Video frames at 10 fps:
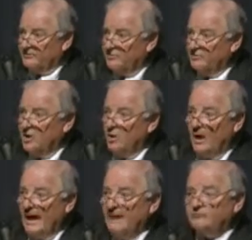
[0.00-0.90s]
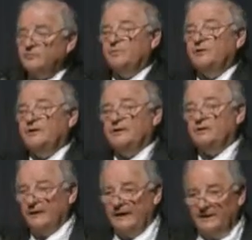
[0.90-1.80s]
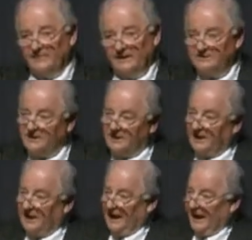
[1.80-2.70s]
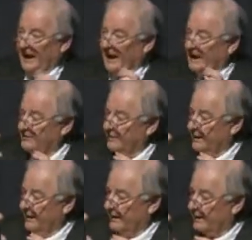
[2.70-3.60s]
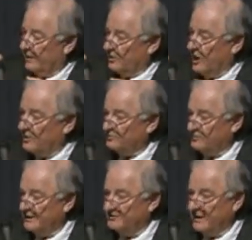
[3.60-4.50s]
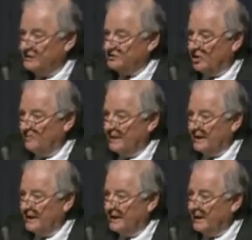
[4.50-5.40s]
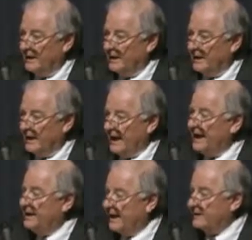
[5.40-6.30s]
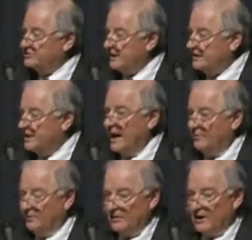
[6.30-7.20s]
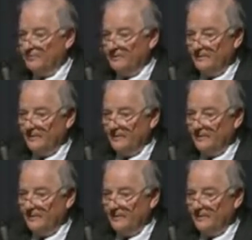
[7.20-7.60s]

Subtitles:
to go after political enemies in the countries that Germany annexed and gobbled up